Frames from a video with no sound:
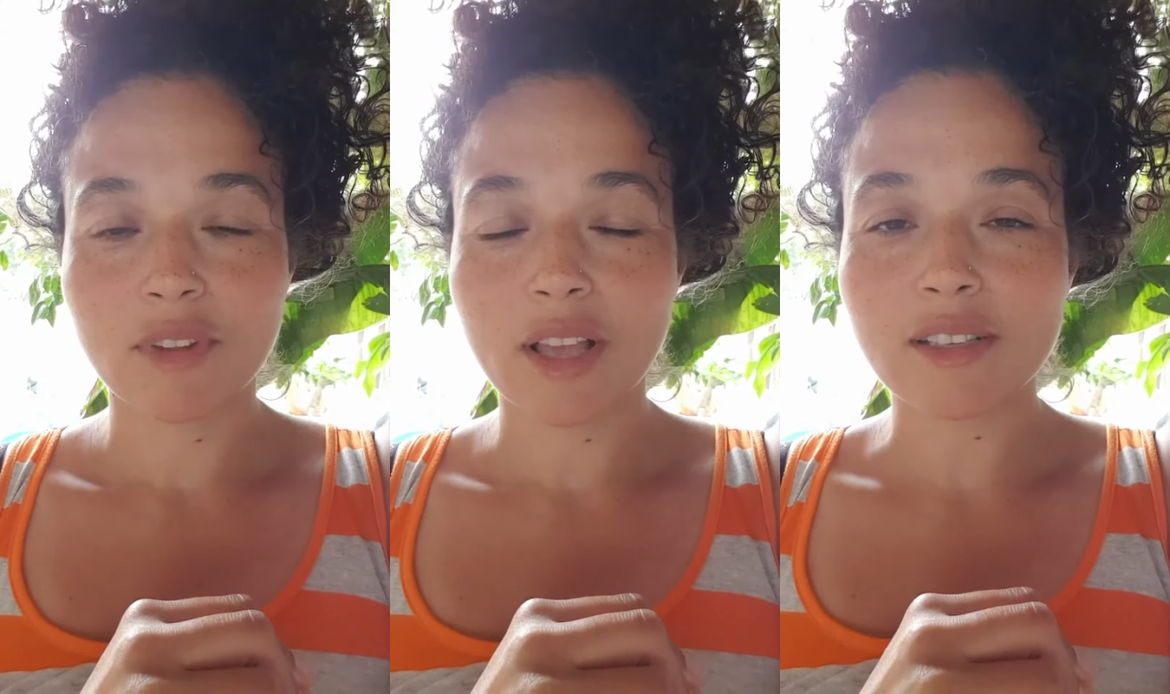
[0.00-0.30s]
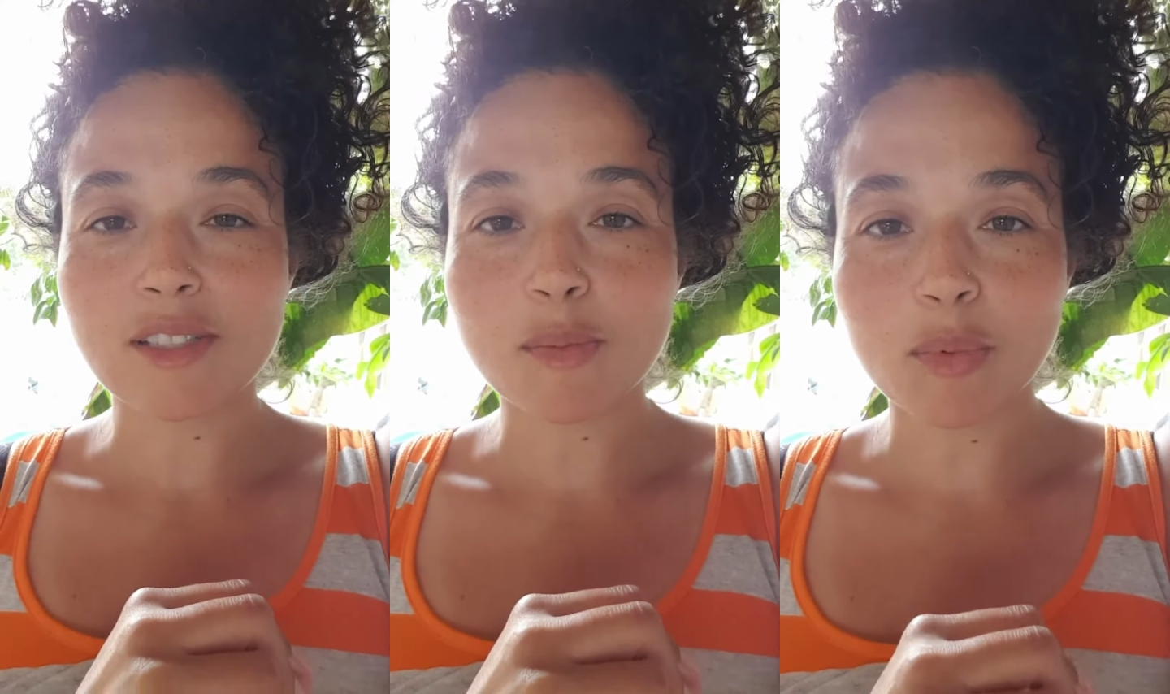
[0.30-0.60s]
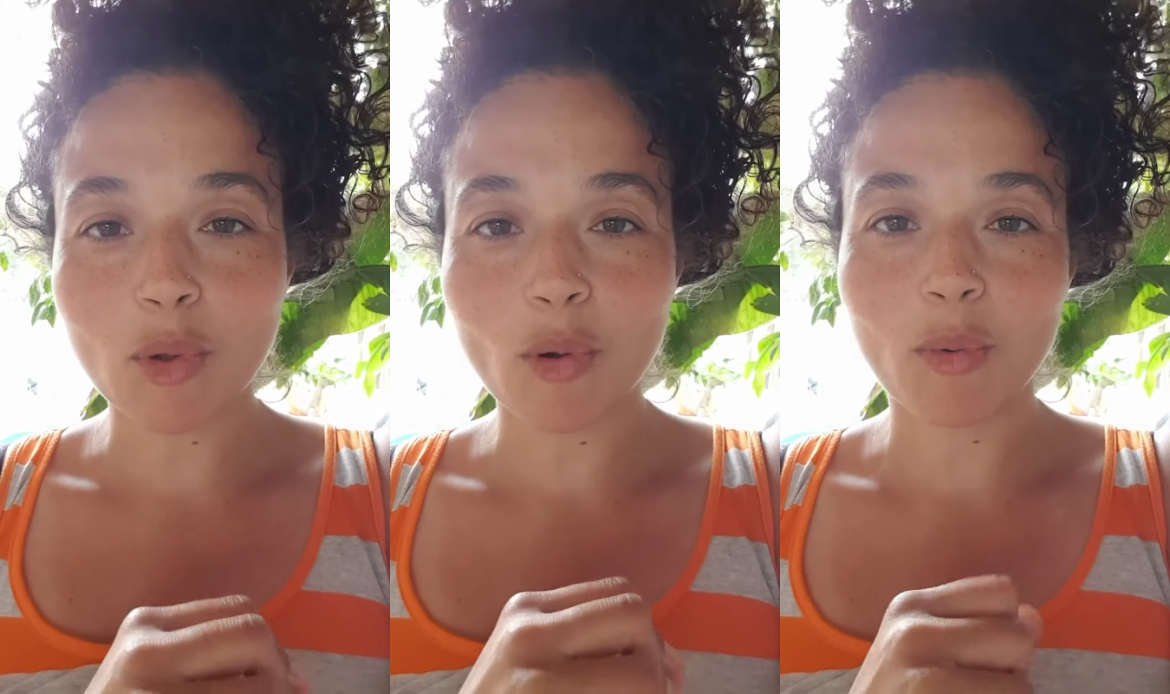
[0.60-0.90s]

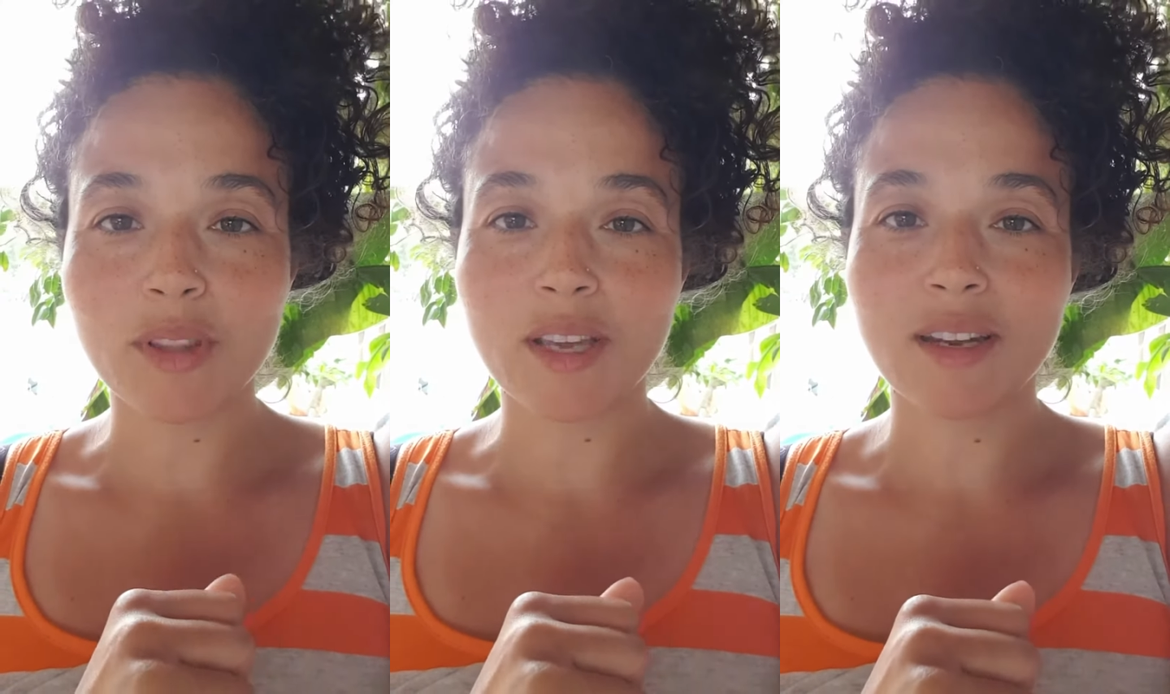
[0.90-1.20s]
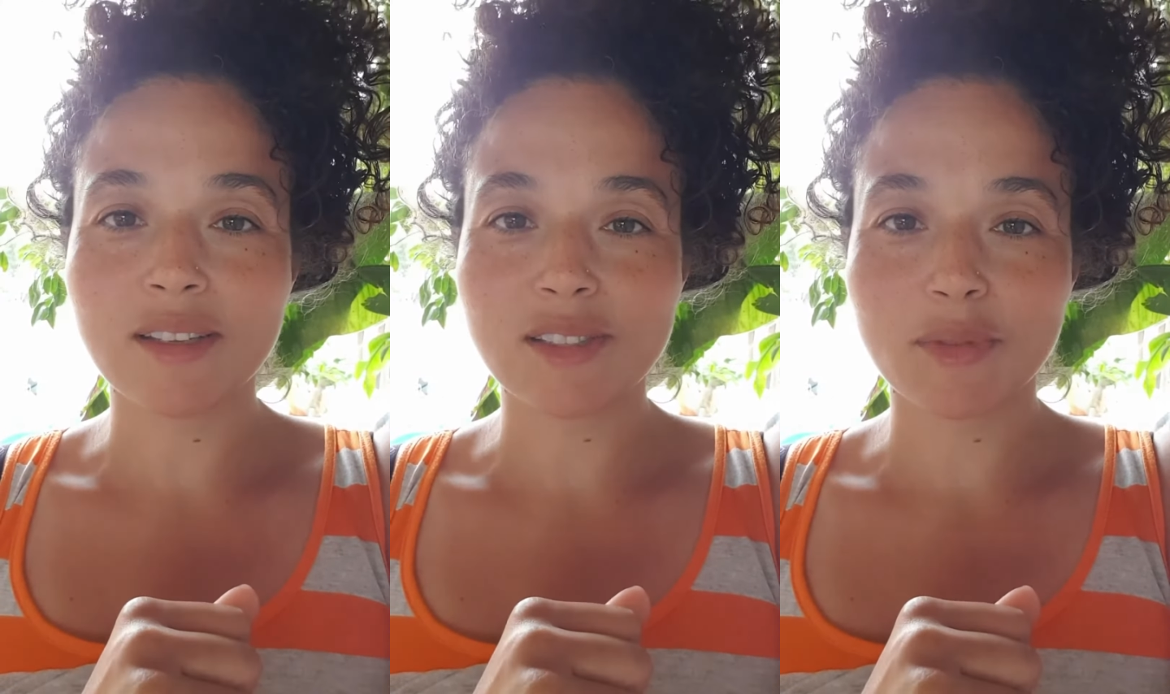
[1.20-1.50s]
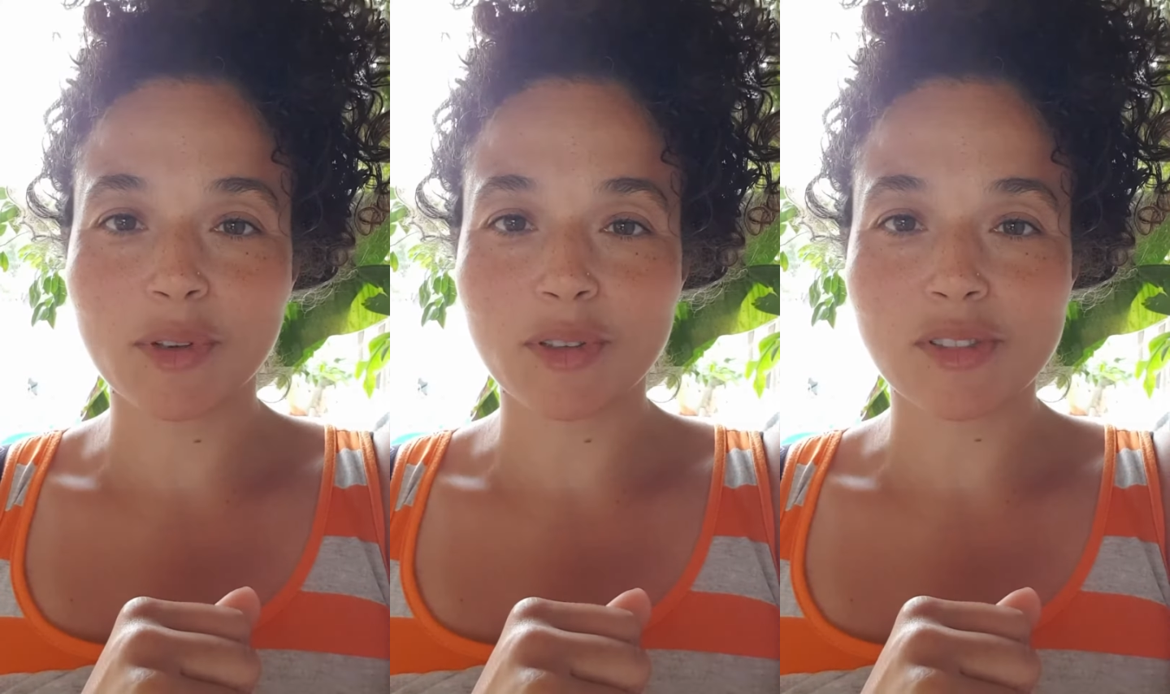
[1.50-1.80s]
Explore what that is
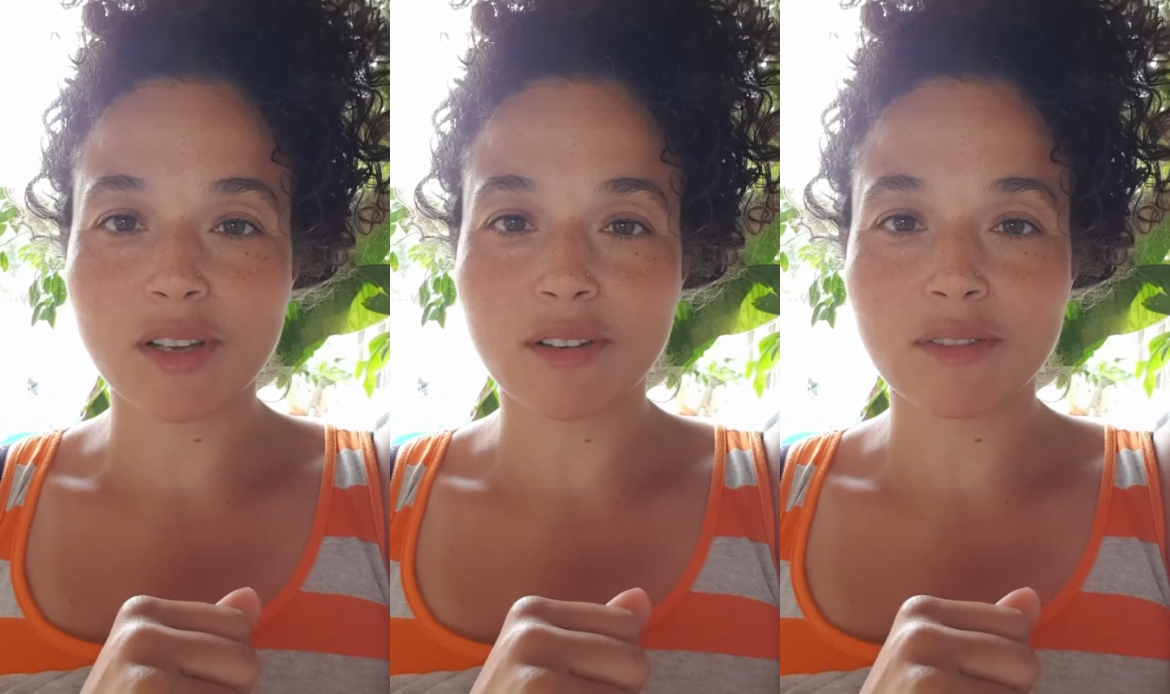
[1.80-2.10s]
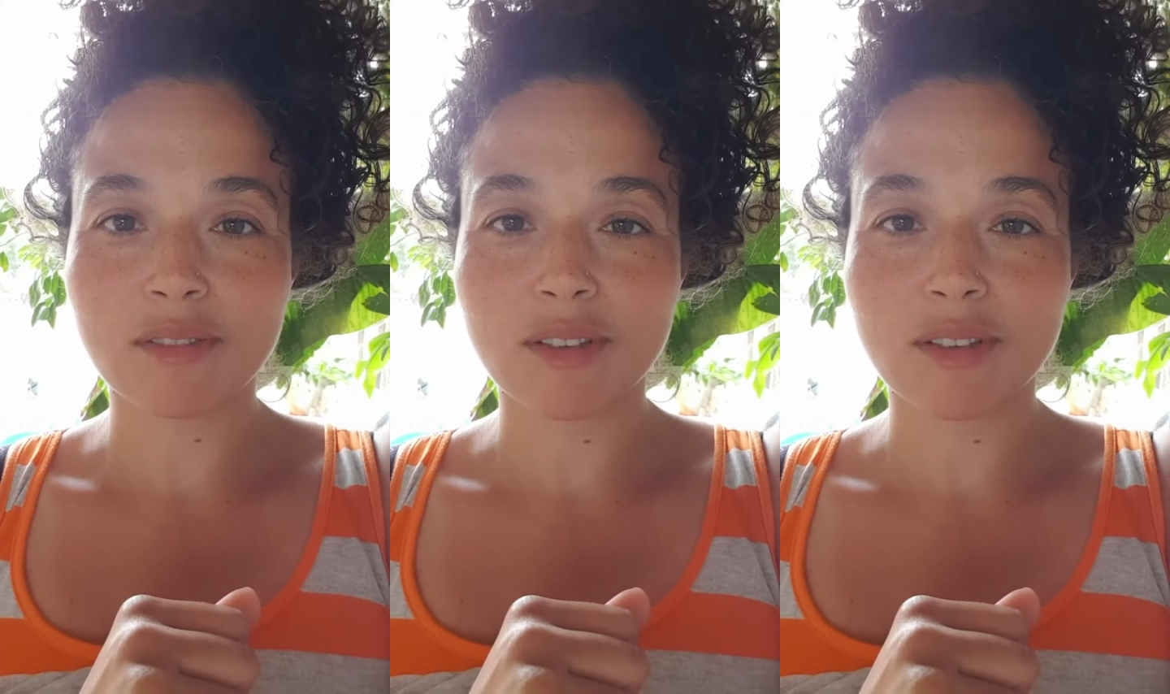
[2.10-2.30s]
for yourself.